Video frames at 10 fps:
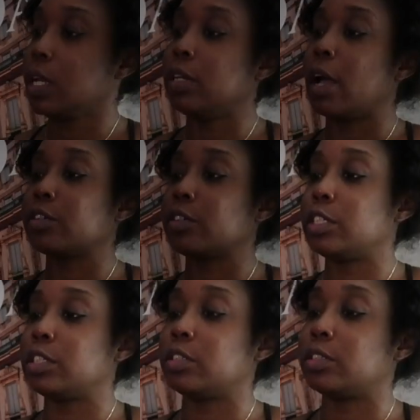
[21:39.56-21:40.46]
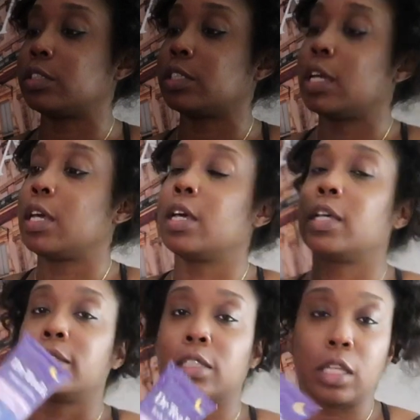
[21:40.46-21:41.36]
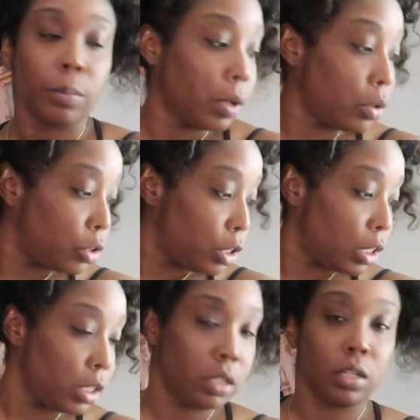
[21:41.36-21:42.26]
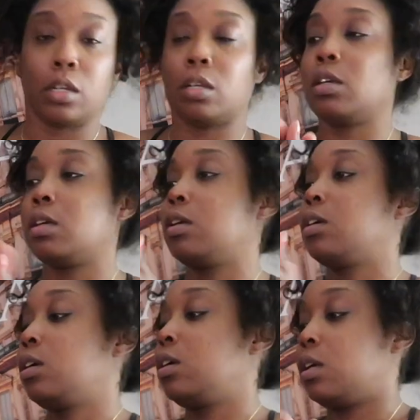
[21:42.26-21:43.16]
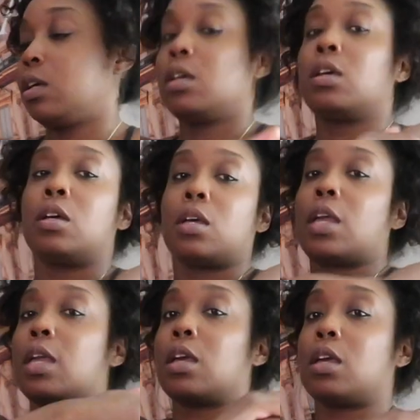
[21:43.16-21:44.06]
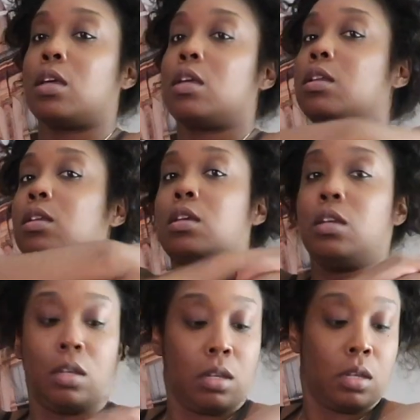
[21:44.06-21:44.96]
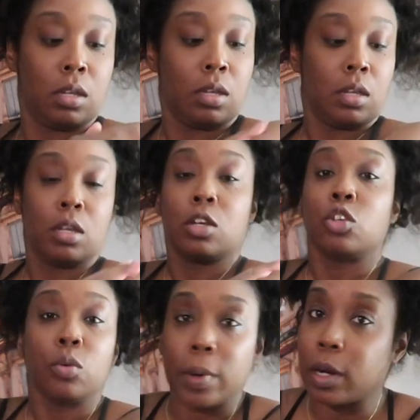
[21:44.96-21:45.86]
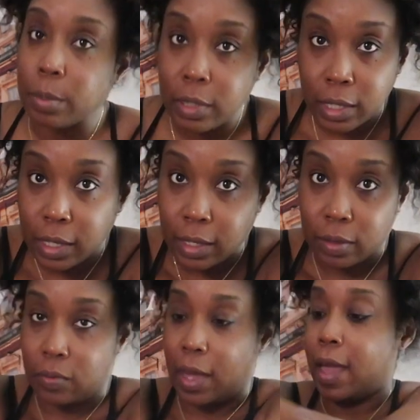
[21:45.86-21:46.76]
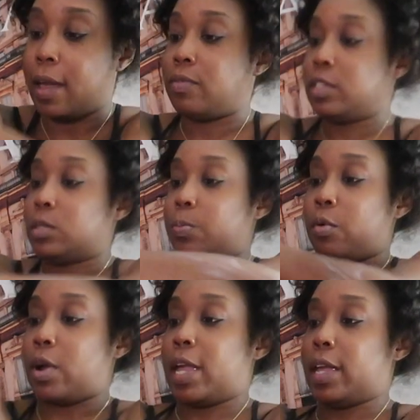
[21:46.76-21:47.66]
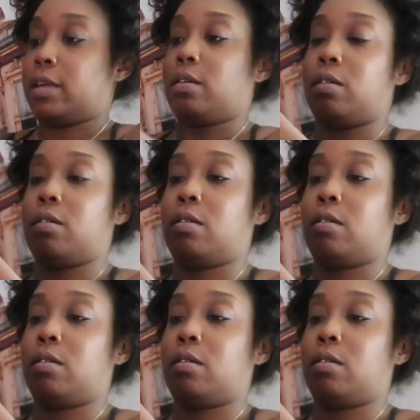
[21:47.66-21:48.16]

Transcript: Dr. Teal's sleep lotion and you better believe I have the spray